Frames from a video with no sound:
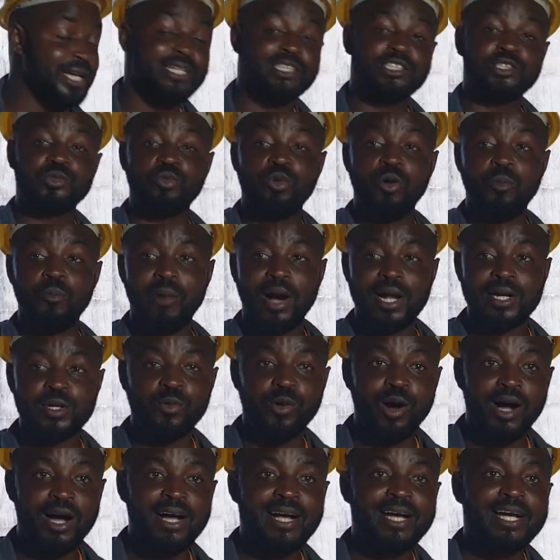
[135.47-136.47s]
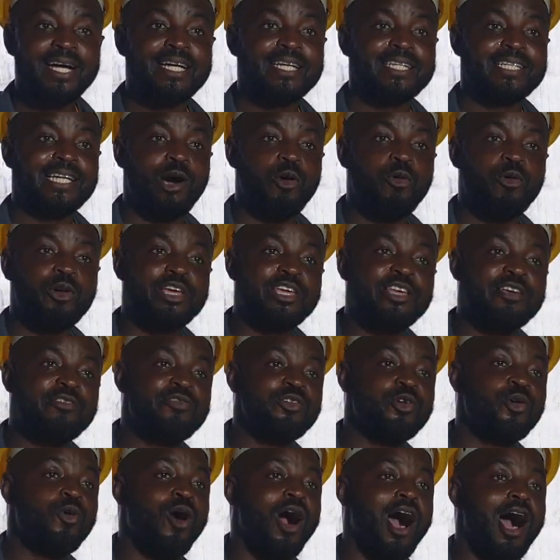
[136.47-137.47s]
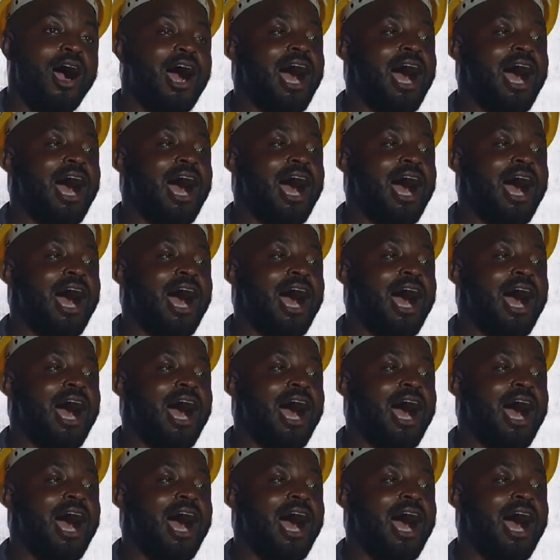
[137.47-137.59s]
a small manual that will give you,